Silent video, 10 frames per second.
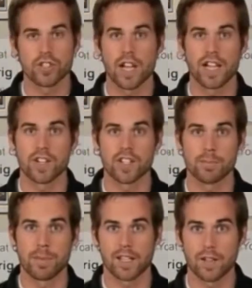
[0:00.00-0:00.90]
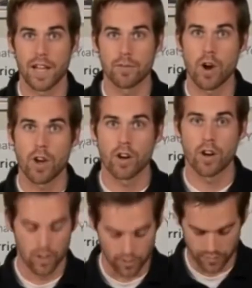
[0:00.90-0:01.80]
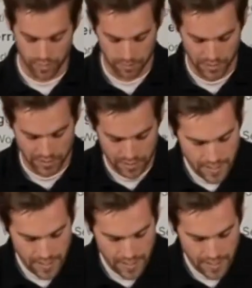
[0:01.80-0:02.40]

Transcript: hydration you'd have water all over the place.